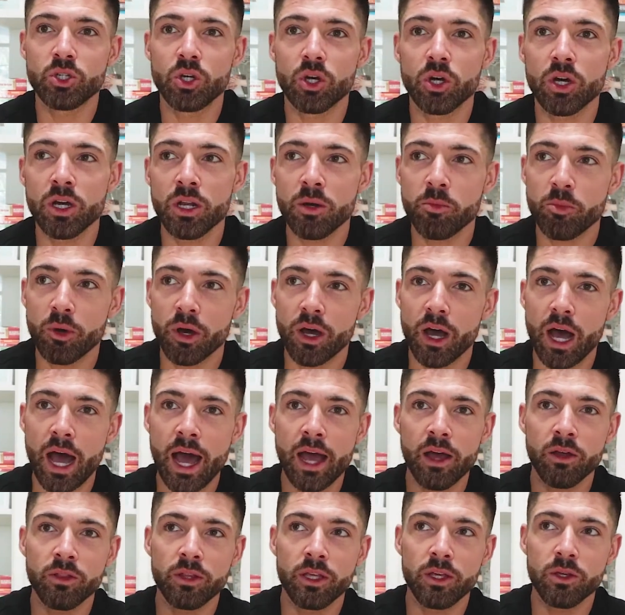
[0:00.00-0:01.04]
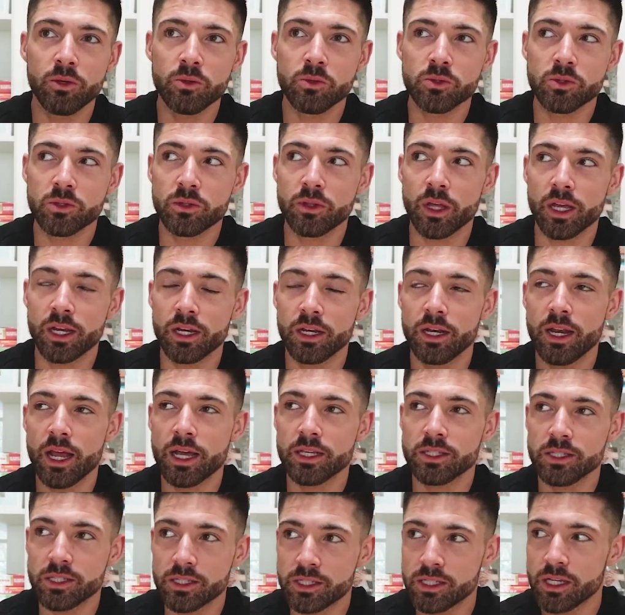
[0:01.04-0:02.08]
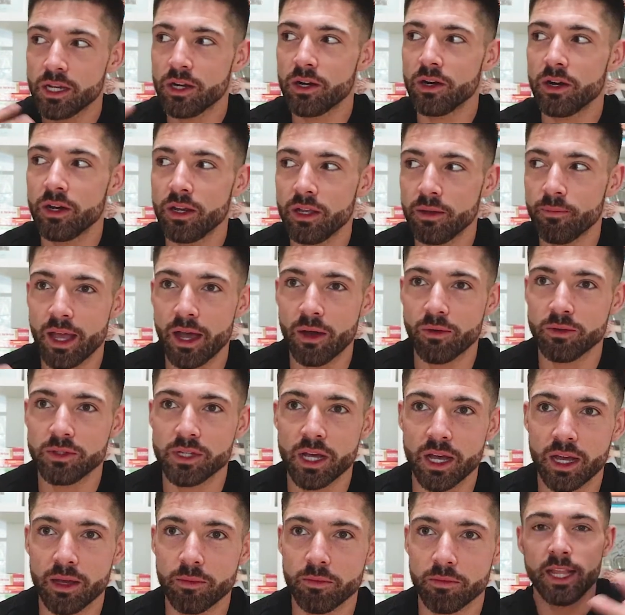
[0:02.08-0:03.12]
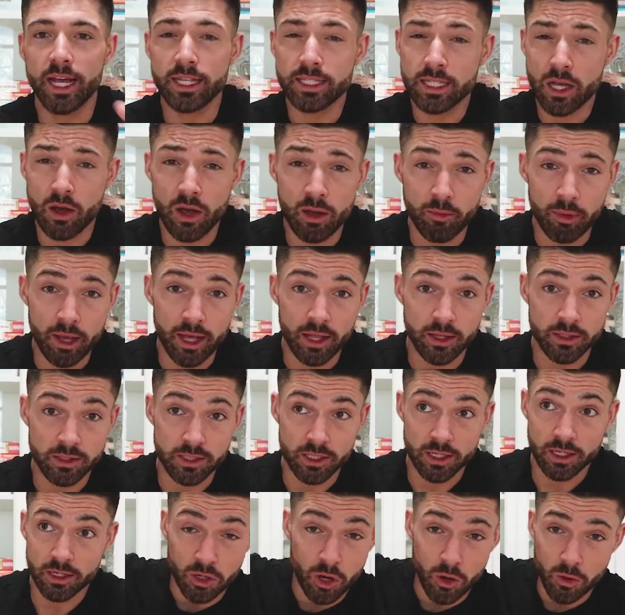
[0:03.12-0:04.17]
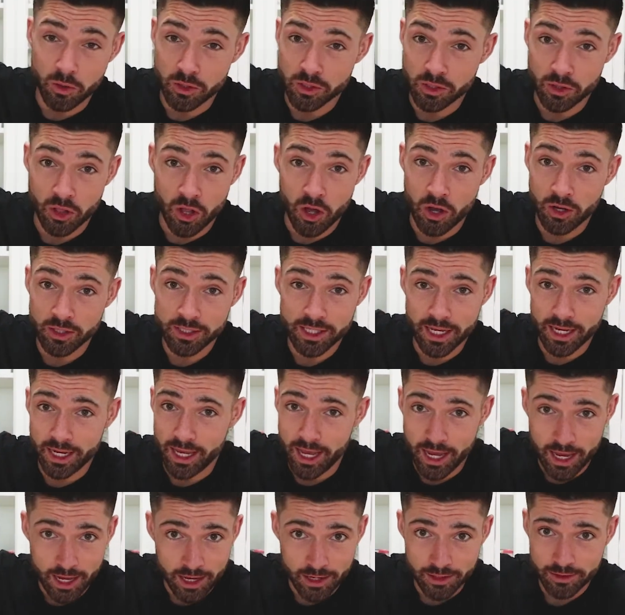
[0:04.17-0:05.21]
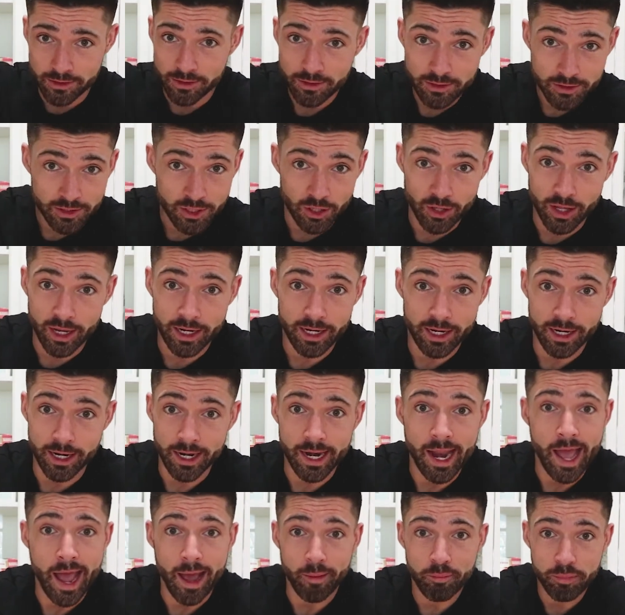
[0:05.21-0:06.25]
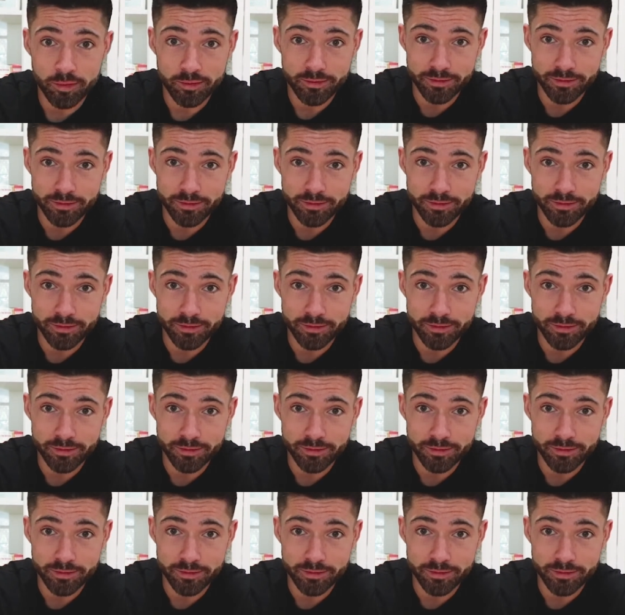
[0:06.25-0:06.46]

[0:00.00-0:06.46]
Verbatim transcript: good, but I only use like necessary downtime. That's how I balance it. Go as long as I can till I need a nap.